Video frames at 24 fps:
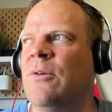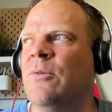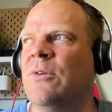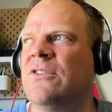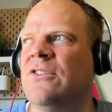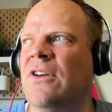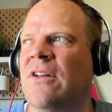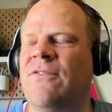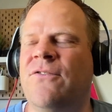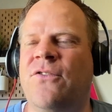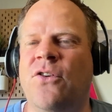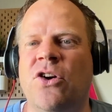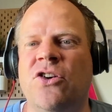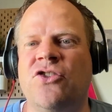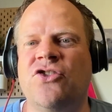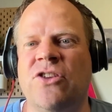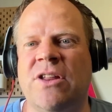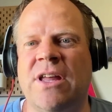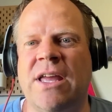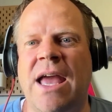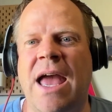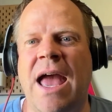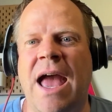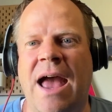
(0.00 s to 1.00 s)
which
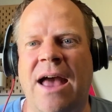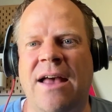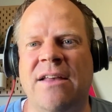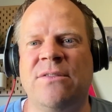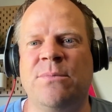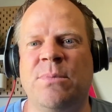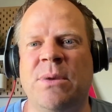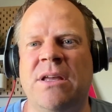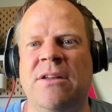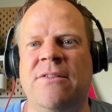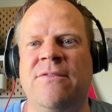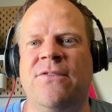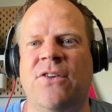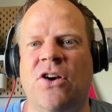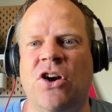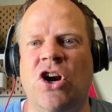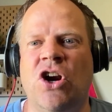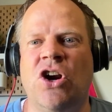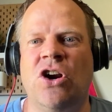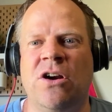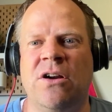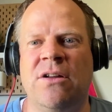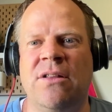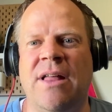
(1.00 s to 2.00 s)
unfortunately it has been for
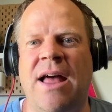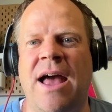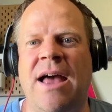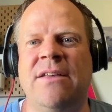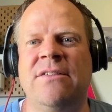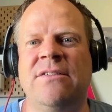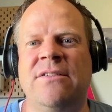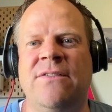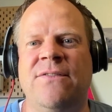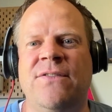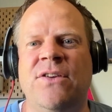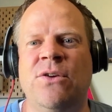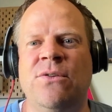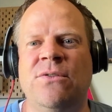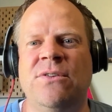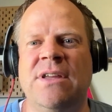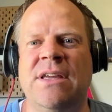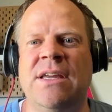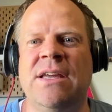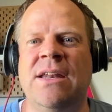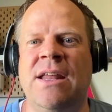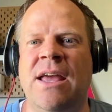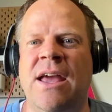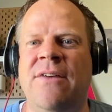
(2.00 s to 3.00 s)
her last few
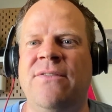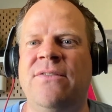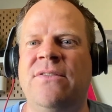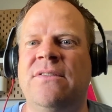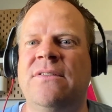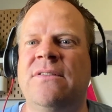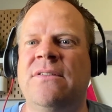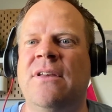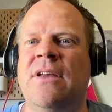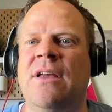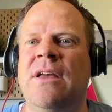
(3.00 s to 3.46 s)
DNFs,